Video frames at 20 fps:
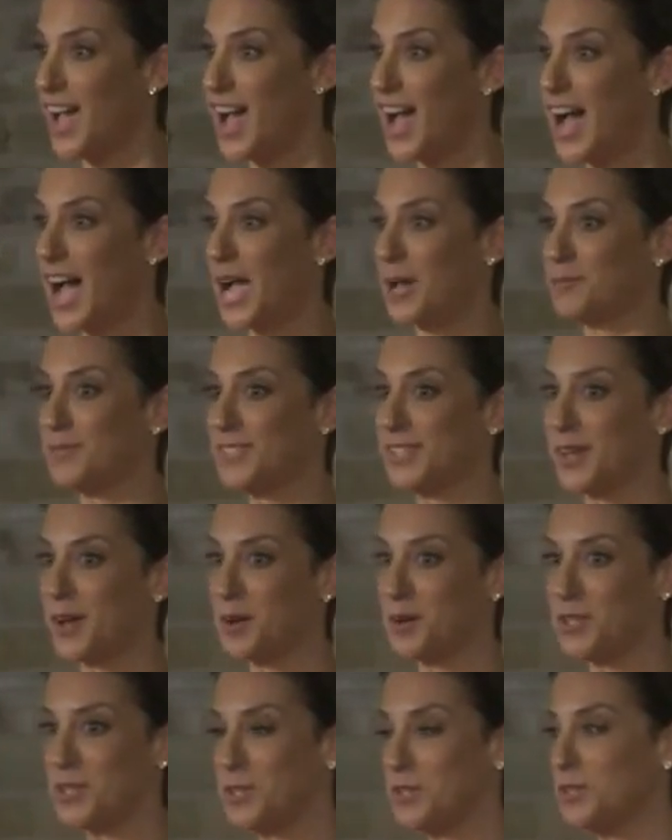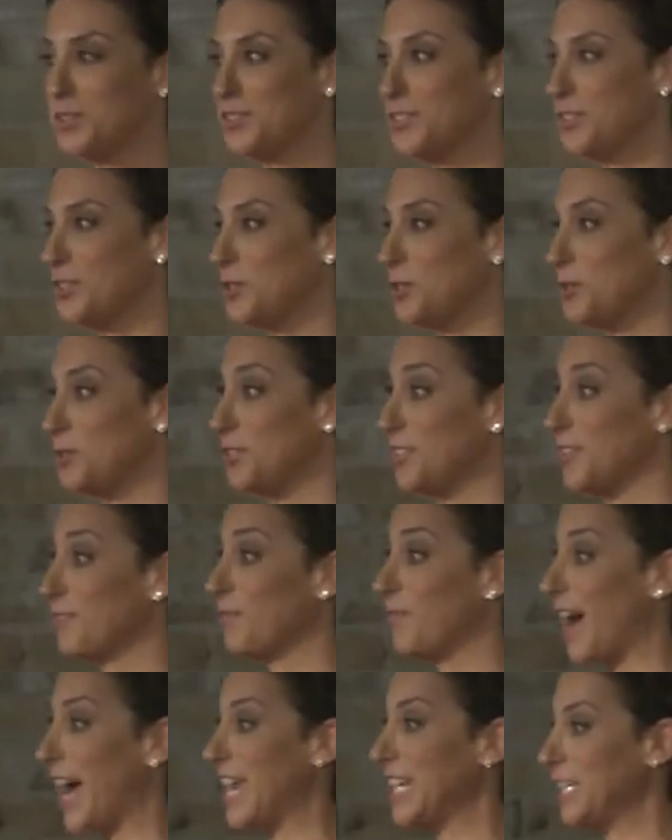I'm so used to
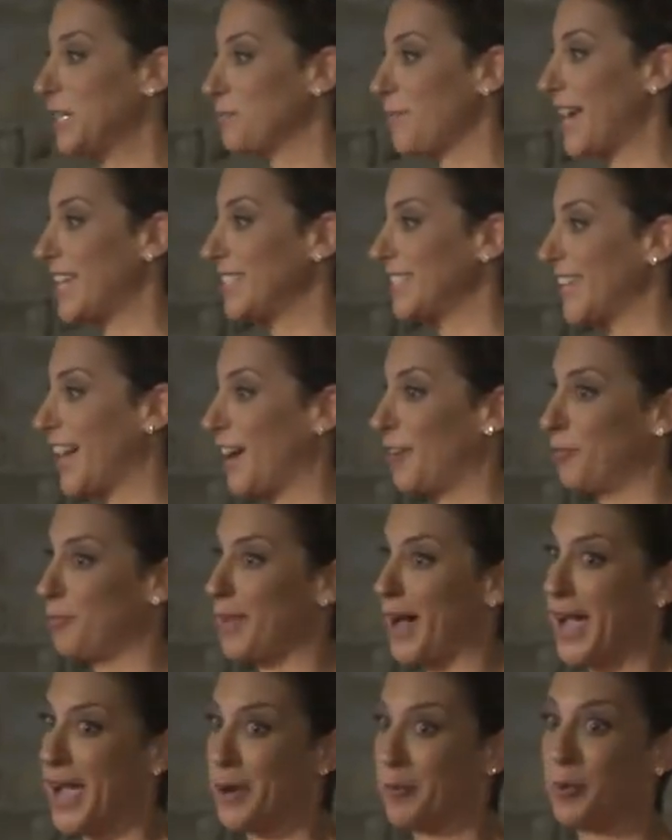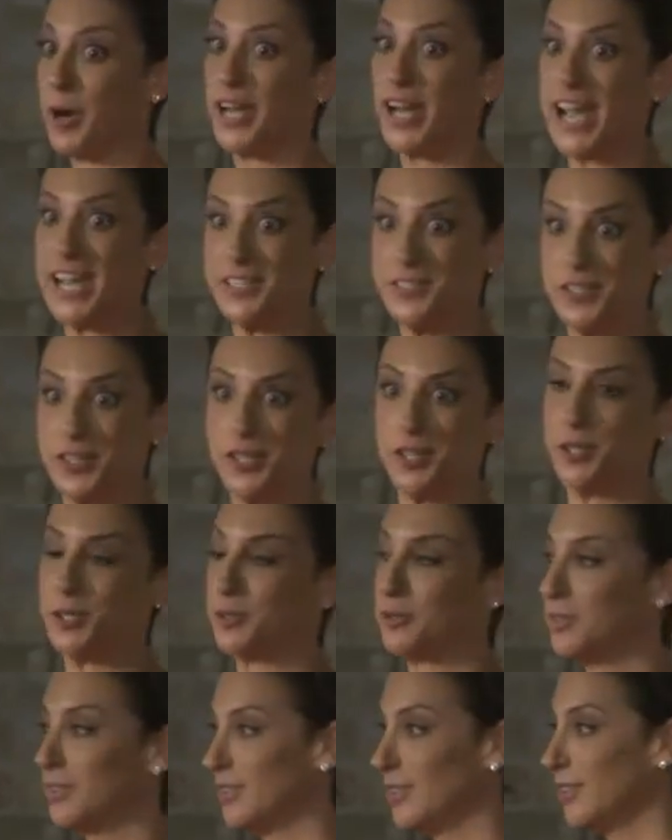defining myself by what I
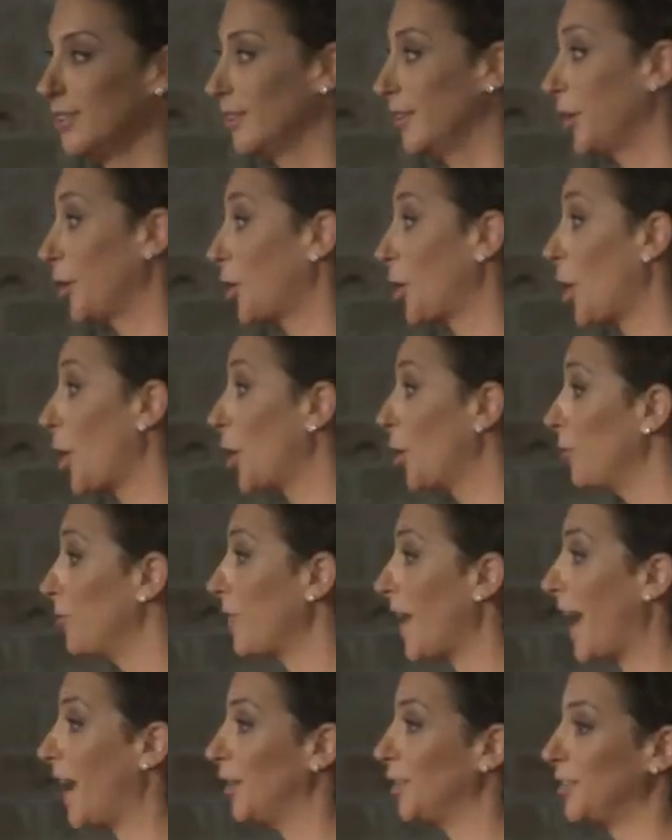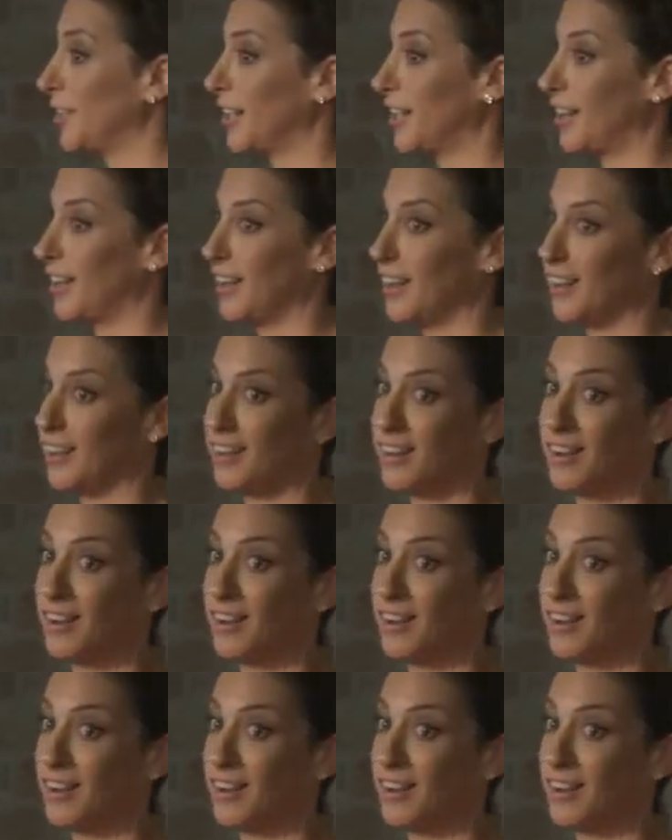do. Co-founder,